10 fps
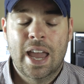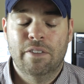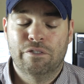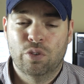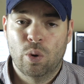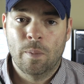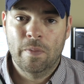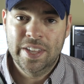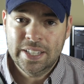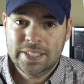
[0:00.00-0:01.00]
And for
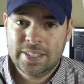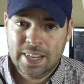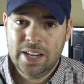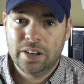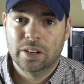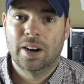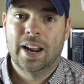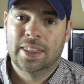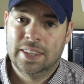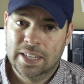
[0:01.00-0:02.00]
this tier, I
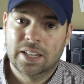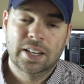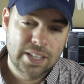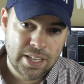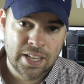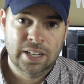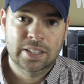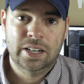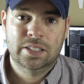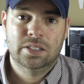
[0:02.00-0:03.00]
think, again,
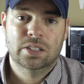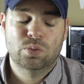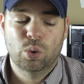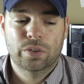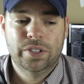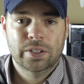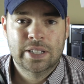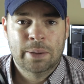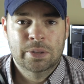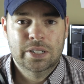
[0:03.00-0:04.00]
that it's this Wharfedale
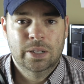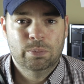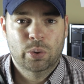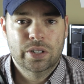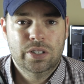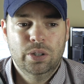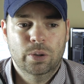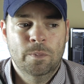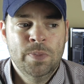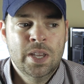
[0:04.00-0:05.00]
Diamond 10.2.
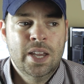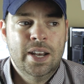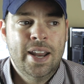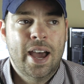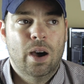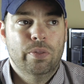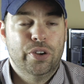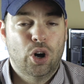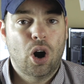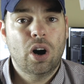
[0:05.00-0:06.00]
Now,
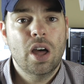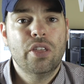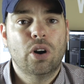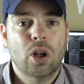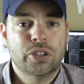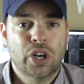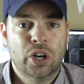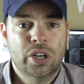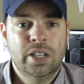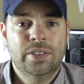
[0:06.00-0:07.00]
there are other
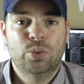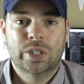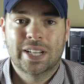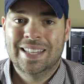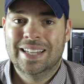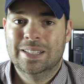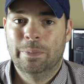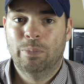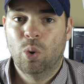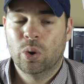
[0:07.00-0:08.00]
alternatives, which I think is
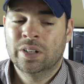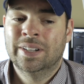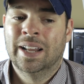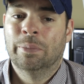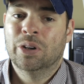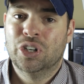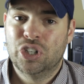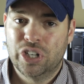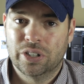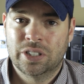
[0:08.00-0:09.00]
important, and I'm going to
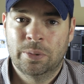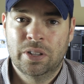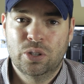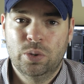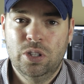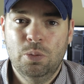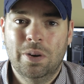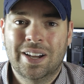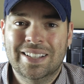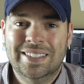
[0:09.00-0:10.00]
share some of those with you
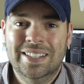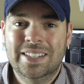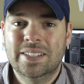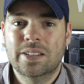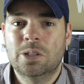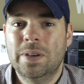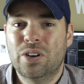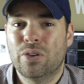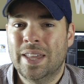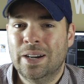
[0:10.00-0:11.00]
because this is a
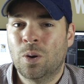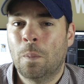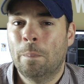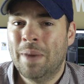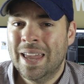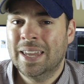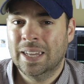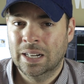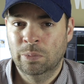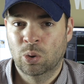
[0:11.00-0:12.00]
speaker they don't make
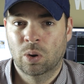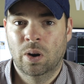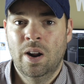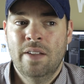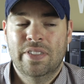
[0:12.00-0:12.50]
anymore.